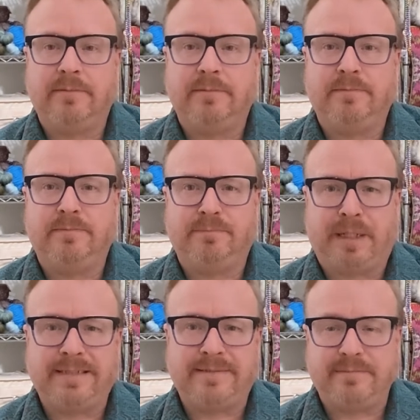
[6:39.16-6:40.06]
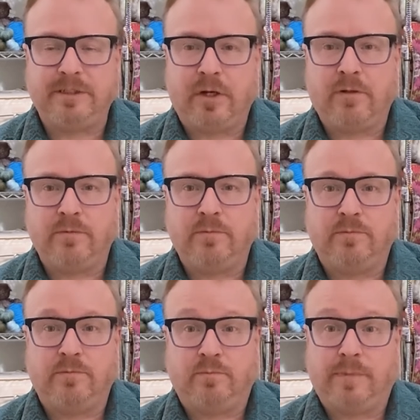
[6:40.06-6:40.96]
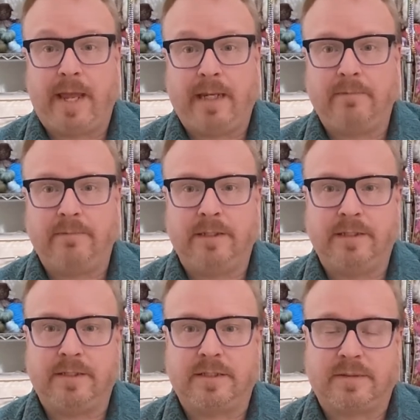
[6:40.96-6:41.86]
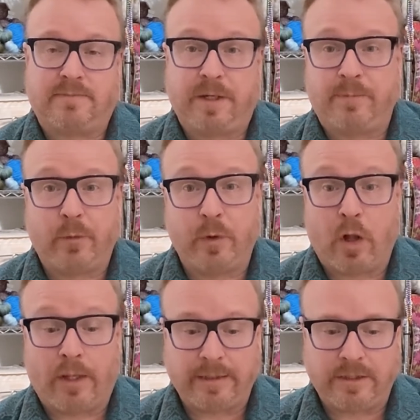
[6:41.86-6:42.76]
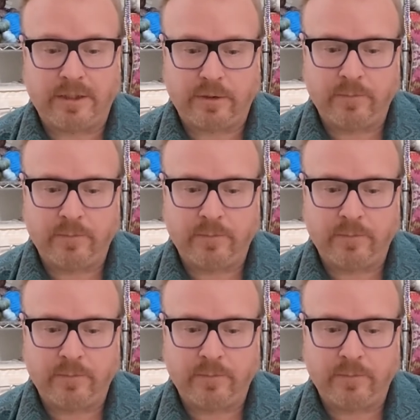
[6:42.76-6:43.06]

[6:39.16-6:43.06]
But, hey, it's something we all like to do.